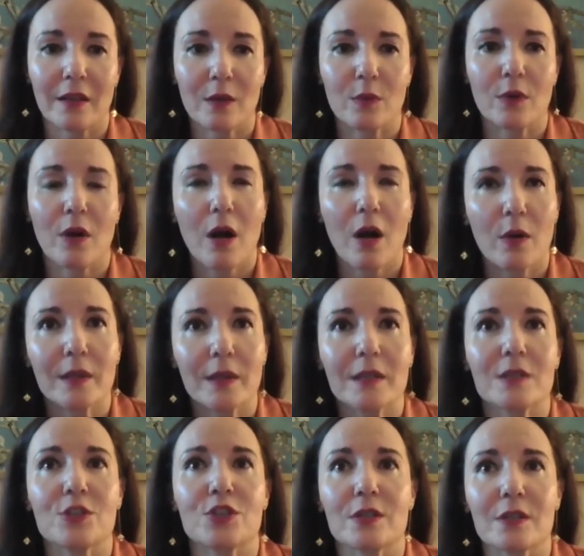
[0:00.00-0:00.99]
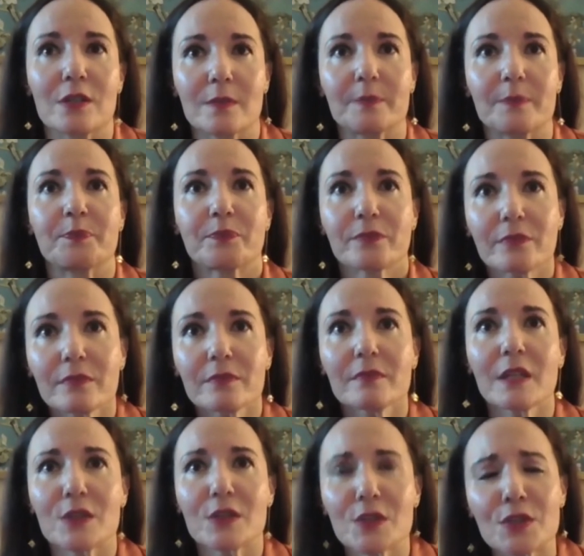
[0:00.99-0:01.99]
They were always just
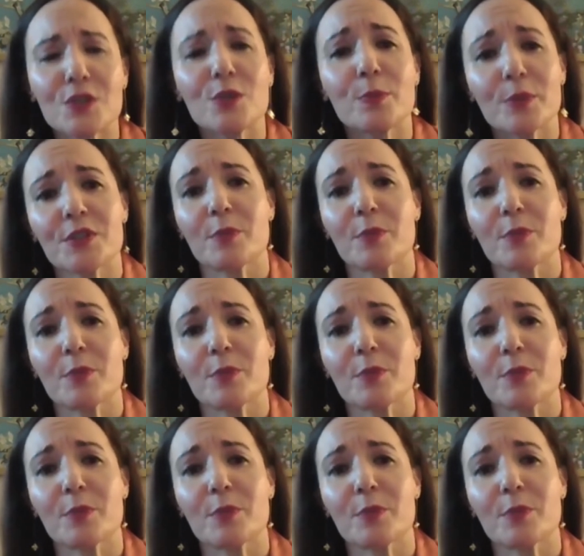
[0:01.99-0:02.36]
super